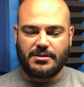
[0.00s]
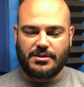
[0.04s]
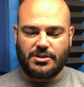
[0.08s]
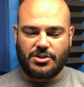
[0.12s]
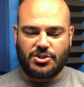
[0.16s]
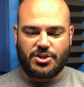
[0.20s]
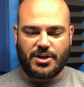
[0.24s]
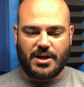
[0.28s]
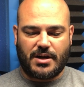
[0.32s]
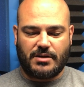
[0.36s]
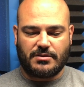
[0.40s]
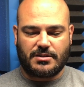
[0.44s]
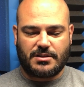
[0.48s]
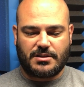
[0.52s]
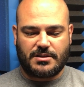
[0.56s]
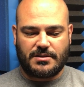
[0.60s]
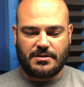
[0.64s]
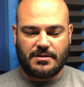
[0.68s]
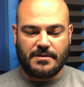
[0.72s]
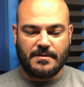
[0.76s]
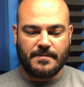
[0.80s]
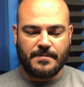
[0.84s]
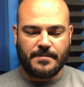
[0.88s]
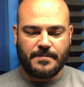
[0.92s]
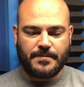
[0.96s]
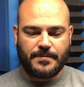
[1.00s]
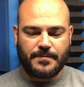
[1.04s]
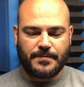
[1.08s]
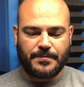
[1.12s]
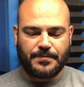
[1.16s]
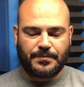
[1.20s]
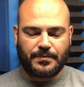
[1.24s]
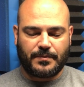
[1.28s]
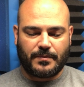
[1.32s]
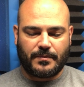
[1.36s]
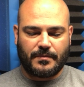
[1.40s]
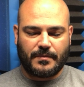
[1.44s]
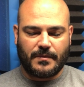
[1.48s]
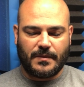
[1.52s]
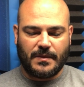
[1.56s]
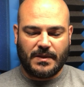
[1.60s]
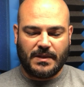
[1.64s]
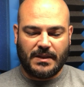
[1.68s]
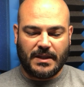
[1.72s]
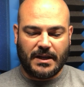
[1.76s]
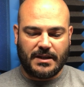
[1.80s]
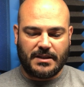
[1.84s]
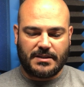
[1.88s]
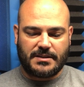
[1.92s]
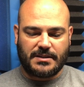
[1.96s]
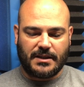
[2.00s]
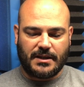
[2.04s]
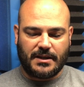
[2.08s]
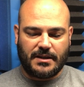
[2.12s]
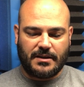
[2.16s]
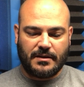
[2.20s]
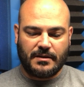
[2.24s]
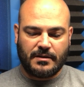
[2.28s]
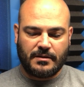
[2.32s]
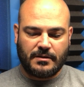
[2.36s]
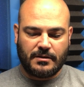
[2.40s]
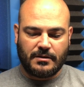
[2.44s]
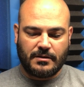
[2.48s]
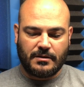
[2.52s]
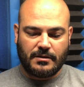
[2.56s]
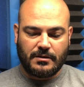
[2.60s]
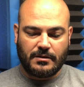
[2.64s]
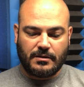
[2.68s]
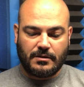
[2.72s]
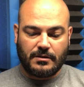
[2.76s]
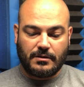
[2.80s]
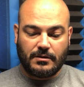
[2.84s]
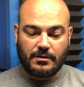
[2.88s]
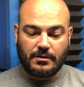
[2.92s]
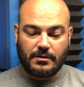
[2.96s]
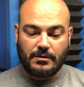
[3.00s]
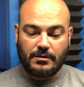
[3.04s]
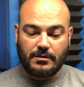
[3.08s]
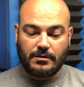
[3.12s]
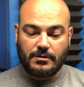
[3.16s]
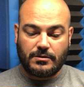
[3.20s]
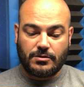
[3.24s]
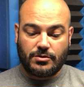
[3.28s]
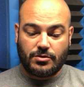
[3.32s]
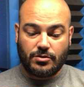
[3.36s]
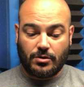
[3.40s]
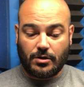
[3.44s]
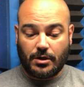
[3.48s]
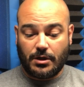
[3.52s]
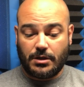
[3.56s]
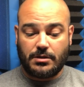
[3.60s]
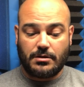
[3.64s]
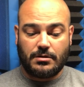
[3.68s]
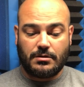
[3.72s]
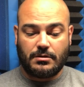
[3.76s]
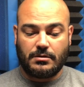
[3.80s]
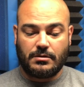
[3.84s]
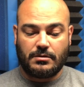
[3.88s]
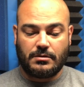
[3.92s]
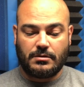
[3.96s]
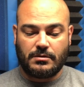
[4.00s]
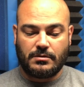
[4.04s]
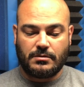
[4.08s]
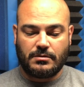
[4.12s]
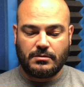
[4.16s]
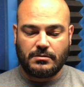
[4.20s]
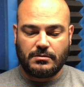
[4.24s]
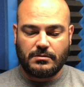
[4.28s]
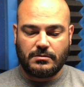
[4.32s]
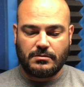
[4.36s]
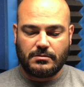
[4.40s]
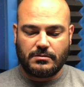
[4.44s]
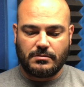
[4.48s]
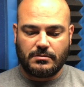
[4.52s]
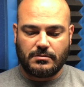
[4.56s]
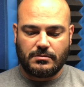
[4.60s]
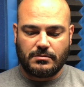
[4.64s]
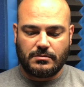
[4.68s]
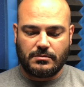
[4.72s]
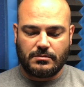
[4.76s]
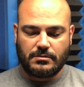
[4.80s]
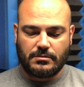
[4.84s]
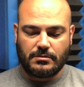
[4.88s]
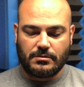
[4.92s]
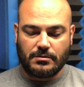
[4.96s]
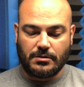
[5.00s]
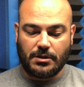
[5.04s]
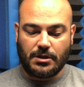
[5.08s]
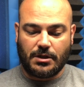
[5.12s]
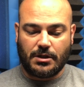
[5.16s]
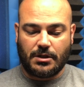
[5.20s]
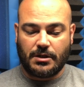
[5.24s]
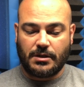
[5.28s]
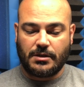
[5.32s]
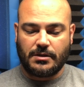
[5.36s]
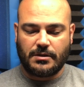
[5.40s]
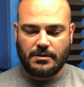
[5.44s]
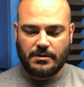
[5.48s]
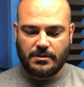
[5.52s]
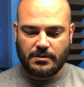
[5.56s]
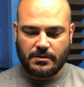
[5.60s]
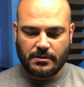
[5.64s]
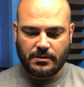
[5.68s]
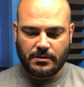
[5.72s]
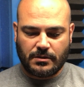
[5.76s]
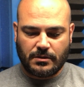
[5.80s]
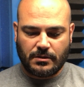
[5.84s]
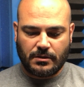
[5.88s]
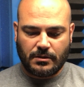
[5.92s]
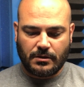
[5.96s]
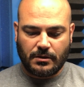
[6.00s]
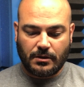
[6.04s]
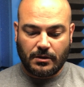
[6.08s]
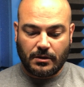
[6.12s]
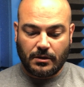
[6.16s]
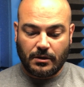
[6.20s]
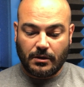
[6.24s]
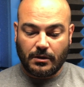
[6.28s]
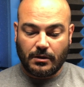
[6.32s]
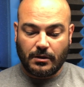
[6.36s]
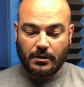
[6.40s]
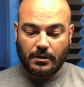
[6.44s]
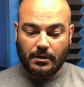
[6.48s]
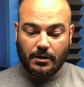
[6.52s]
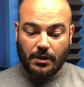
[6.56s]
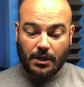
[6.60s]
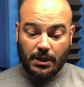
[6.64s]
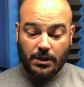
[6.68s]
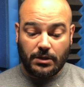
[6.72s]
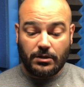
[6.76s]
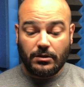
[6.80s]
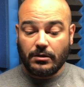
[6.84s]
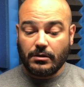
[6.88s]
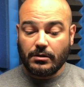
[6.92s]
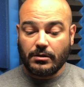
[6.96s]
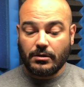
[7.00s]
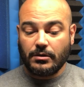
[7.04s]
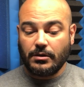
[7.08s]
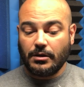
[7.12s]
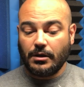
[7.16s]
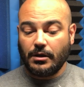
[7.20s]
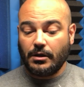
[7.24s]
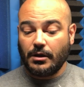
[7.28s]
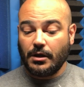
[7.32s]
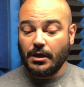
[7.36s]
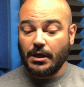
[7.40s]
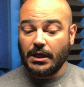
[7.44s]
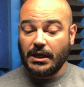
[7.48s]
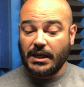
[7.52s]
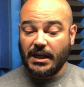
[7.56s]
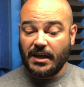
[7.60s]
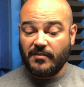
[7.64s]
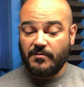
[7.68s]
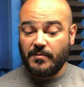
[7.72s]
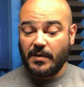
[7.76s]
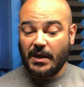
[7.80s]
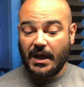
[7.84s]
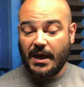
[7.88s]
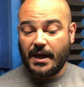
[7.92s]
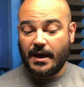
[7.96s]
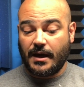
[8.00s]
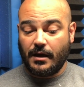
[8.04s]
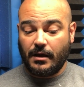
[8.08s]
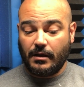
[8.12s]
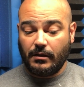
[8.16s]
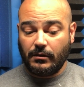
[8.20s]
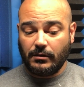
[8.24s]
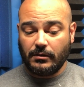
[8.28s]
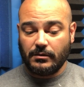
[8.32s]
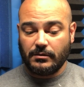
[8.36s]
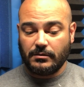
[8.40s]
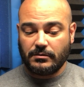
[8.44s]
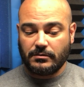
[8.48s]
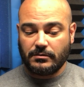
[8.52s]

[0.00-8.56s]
shouts. Lenny said, "George?" "Yeah." "Ain't you gonna give me hell?"